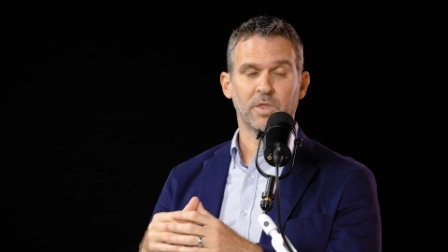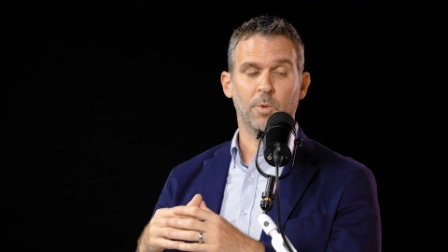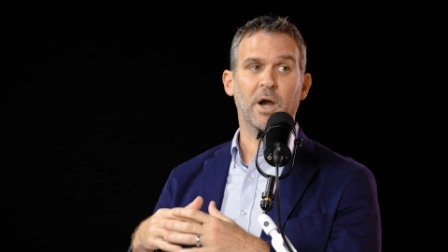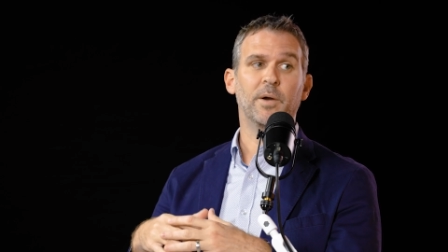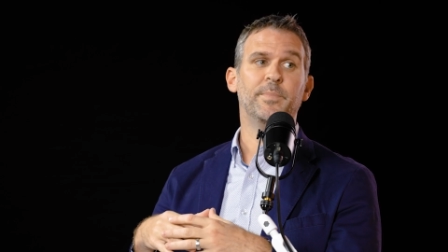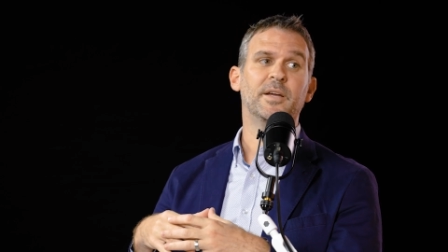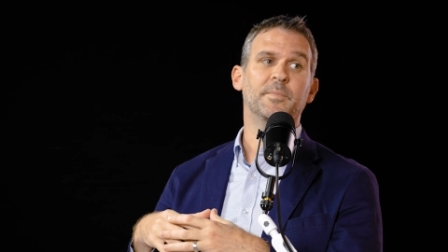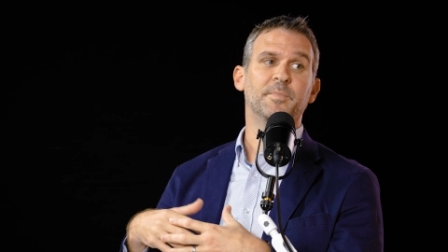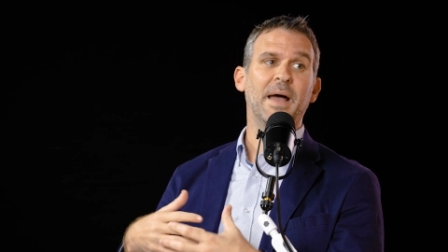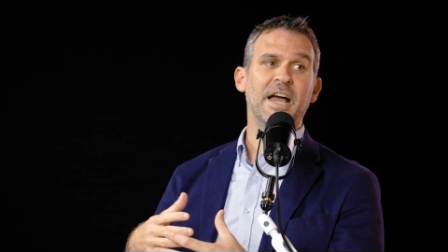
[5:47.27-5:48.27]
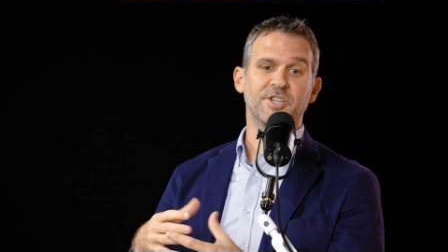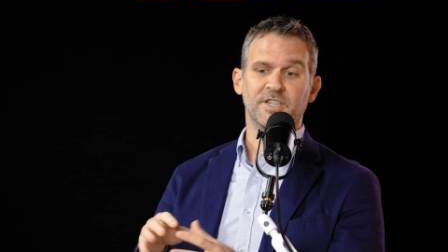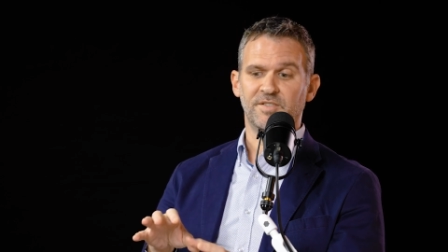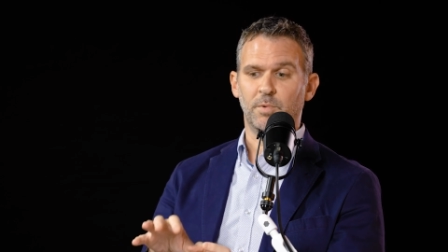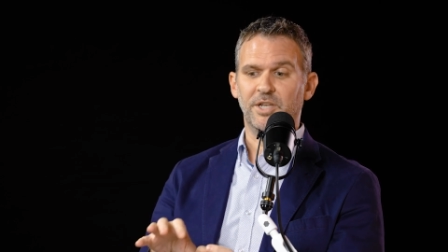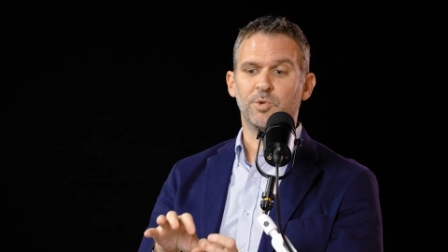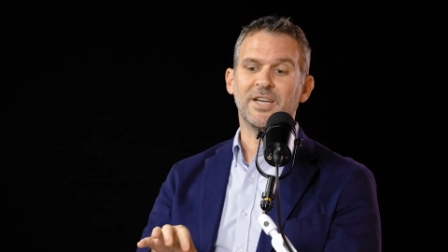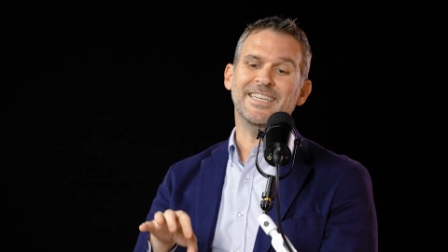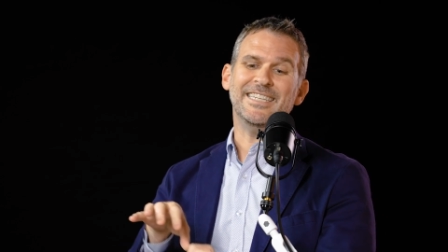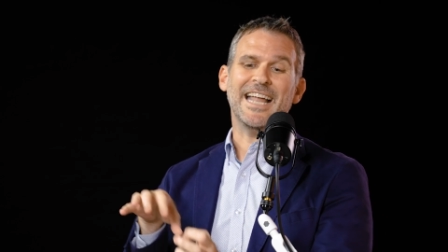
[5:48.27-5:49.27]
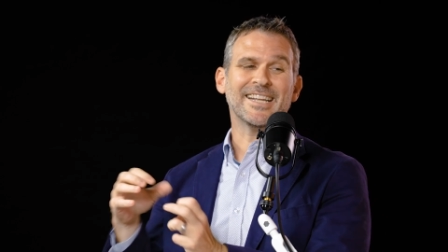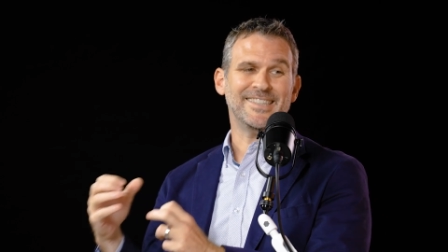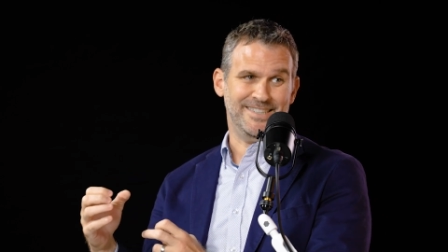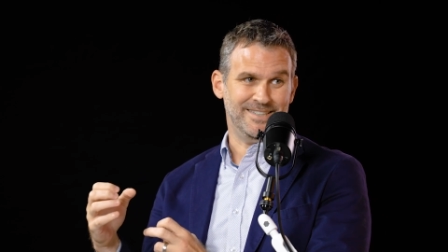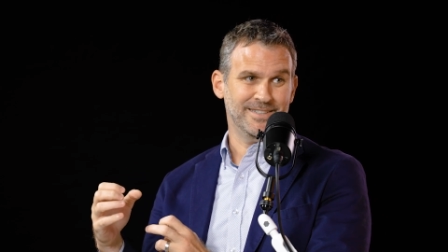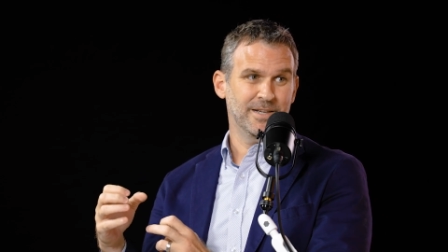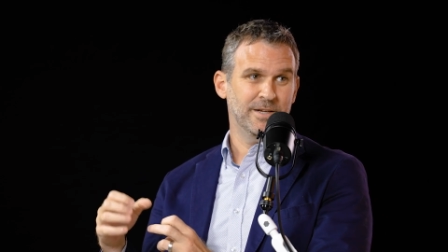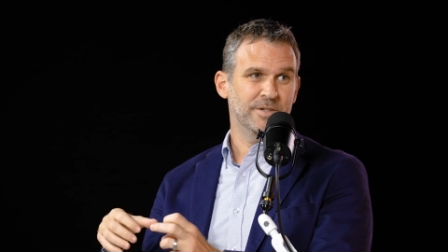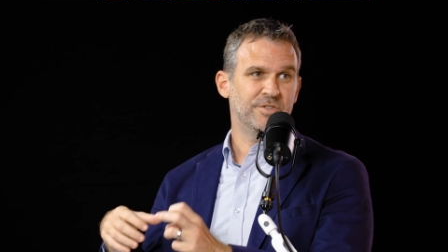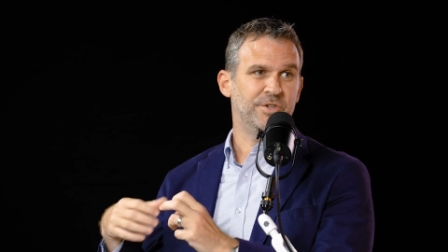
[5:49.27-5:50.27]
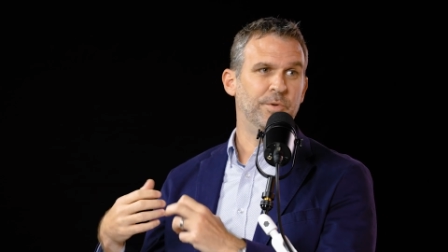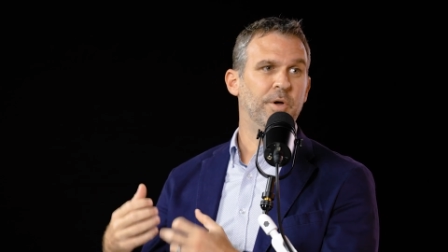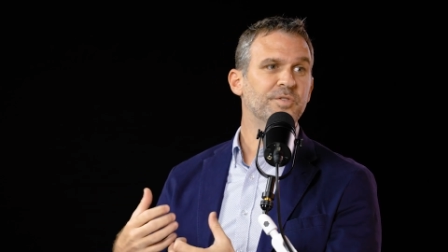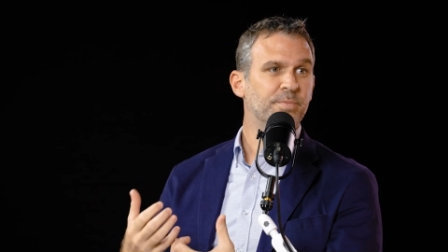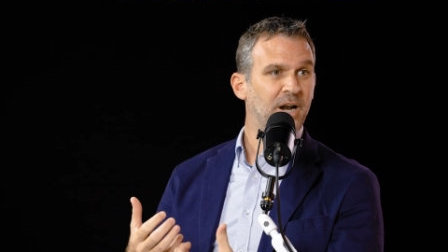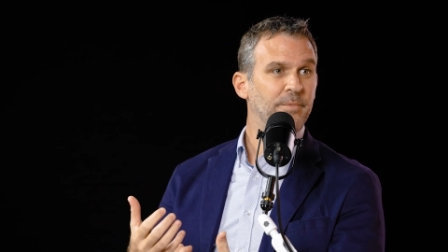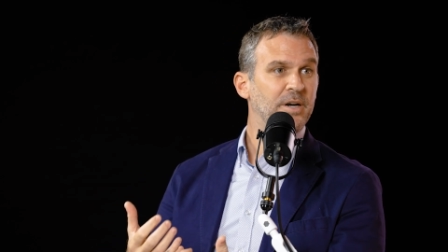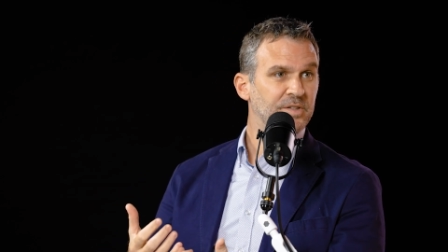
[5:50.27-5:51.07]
Where it becomes magic is when you connect it to those primary